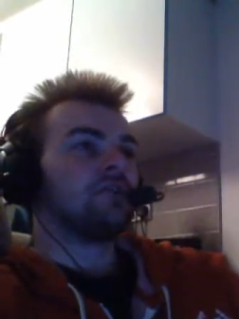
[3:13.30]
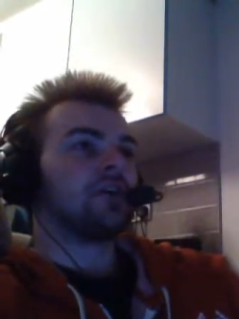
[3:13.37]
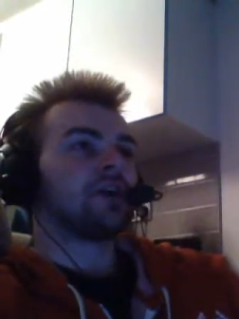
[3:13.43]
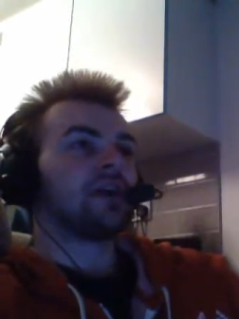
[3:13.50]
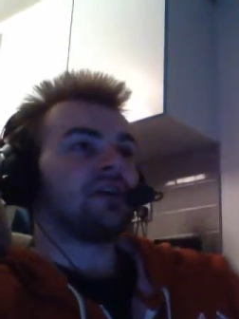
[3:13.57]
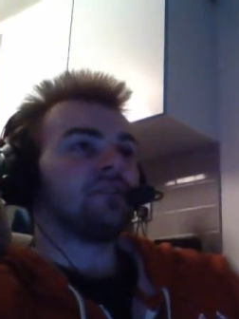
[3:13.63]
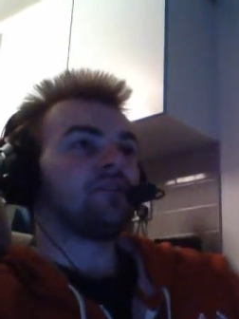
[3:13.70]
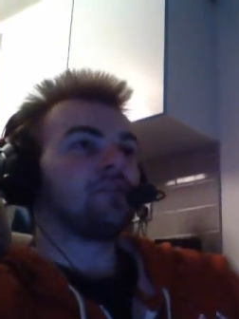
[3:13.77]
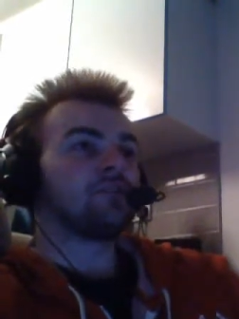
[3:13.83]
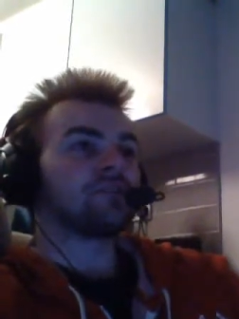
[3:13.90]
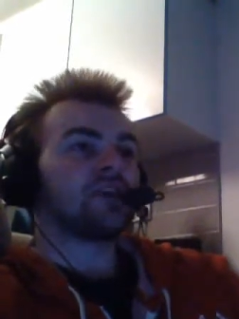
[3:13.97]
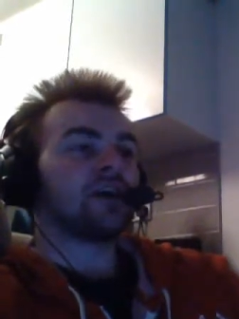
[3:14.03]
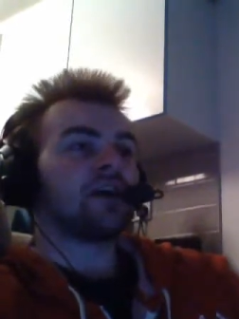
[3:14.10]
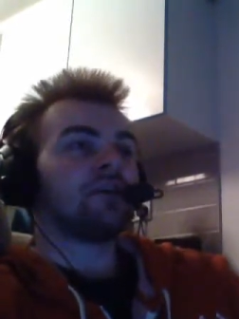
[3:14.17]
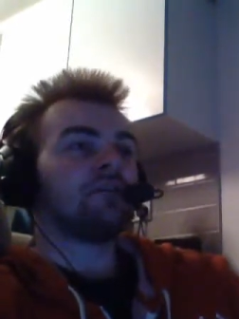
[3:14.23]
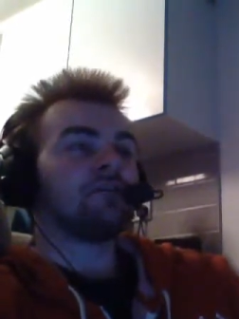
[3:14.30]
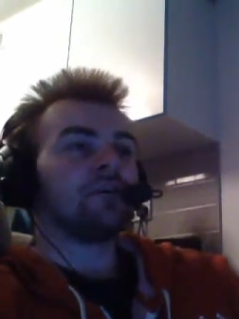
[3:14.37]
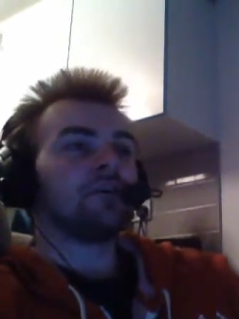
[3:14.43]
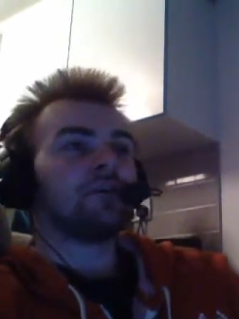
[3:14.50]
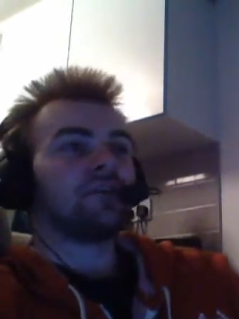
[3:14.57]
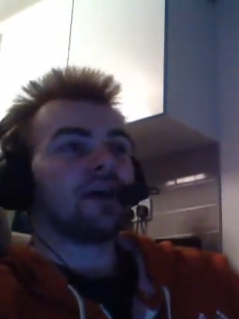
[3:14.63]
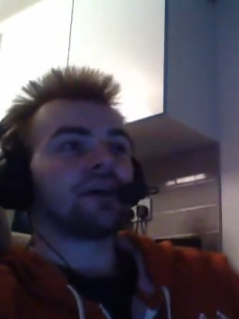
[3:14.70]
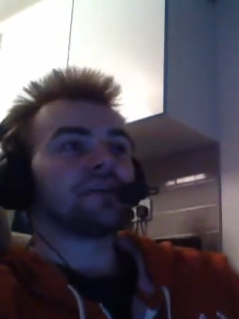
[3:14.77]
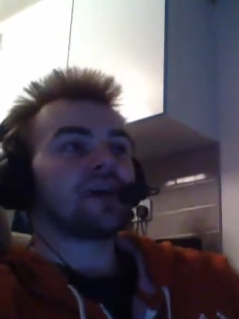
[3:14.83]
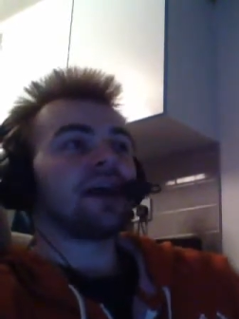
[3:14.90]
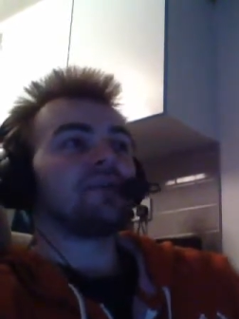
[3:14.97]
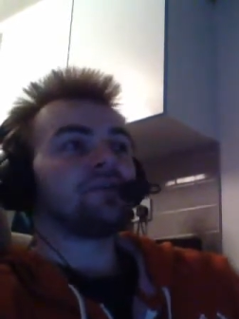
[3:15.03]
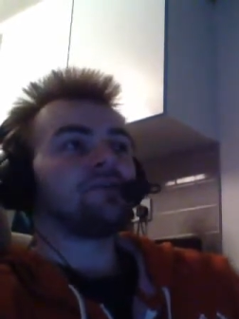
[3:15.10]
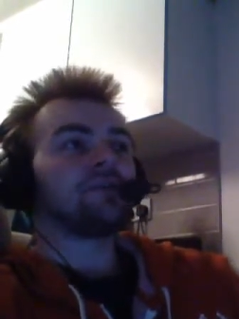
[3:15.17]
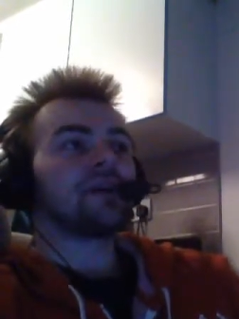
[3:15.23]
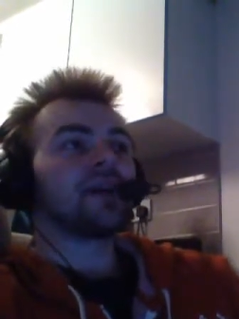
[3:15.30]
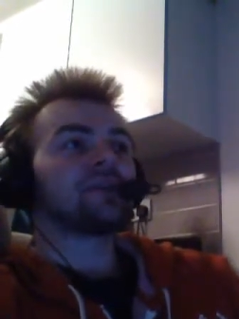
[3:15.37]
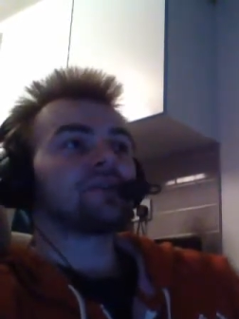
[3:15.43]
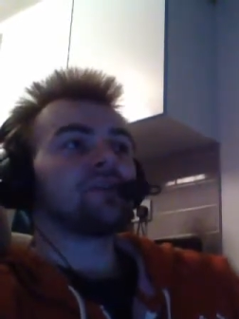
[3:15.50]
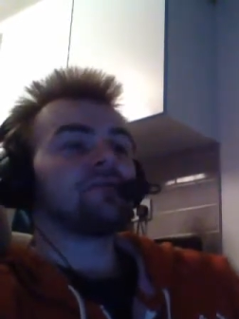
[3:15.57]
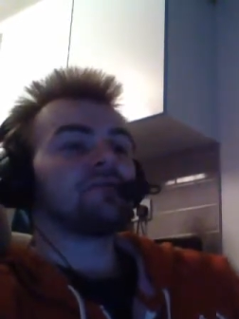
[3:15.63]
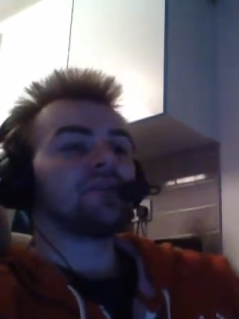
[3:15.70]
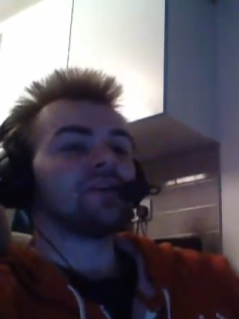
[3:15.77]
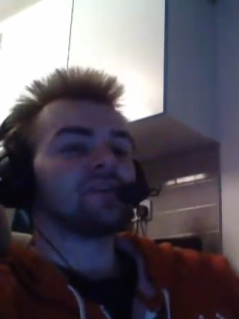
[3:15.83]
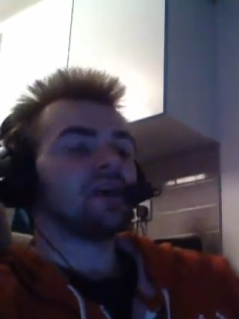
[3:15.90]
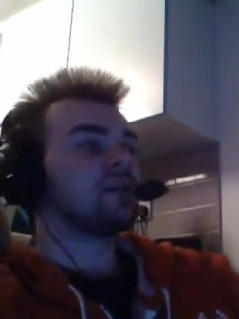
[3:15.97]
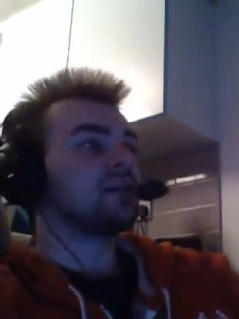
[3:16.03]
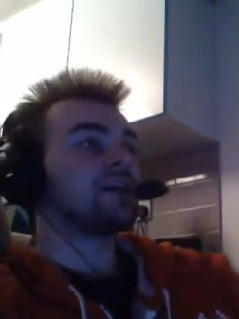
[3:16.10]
"Forgive yourself, that's how you'll get over this."